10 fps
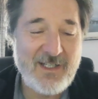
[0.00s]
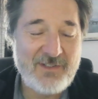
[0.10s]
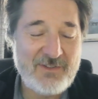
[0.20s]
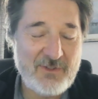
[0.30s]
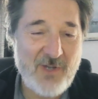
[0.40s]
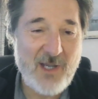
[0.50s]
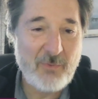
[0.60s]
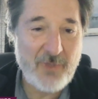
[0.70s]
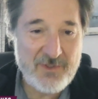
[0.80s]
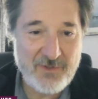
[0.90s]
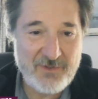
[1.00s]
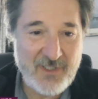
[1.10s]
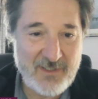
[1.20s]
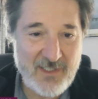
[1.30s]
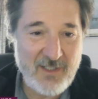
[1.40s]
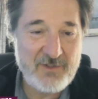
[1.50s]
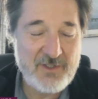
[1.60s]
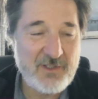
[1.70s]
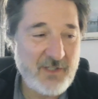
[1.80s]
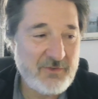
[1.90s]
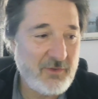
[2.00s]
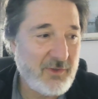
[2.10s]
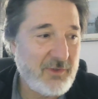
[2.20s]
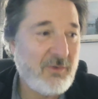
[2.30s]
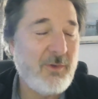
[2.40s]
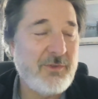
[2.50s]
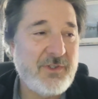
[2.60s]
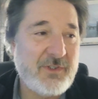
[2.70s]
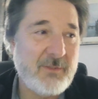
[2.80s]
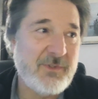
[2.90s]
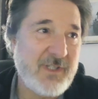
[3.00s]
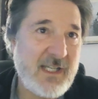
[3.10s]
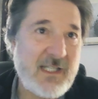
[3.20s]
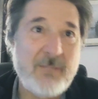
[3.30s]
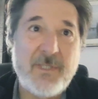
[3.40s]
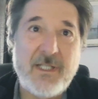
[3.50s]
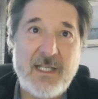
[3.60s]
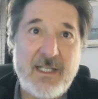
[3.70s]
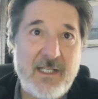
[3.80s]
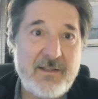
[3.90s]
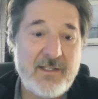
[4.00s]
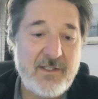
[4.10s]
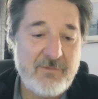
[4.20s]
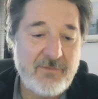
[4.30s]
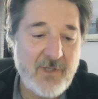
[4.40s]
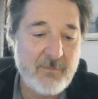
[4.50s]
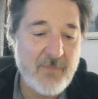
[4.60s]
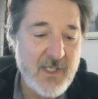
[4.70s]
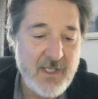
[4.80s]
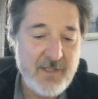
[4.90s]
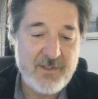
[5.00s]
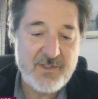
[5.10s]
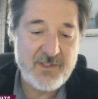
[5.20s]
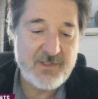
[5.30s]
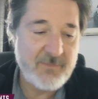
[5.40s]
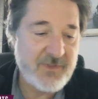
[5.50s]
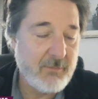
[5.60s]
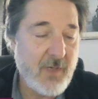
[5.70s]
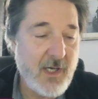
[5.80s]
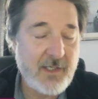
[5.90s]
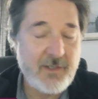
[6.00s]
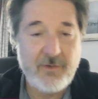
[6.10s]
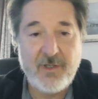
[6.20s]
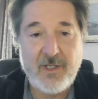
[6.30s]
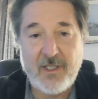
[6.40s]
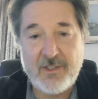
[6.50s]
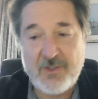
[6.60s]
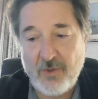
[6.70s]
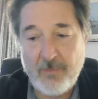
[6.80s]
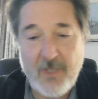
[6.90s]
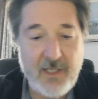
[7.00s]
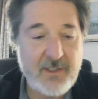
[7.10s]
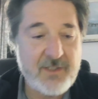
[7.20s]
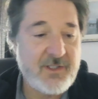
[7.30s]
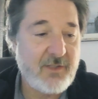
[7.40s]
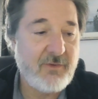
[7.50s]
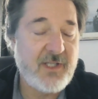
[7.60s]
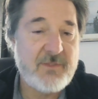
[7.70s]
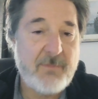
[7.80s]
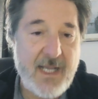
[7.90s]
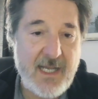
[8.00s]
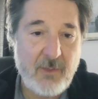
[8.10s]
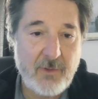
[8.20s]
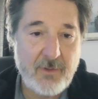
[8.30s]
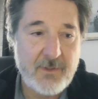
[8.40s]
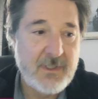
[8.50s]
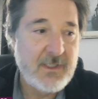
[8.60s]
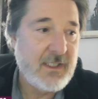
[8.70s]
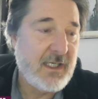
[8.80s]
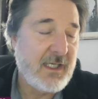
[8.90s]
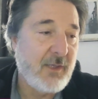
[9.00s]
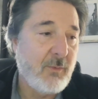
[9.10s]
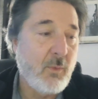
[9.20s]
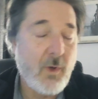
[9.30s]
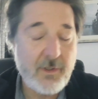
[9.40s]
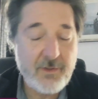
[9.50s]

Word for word: So operational technology, industrial control systems. So that can be anything from the systems that monitor a turbine that generates power, water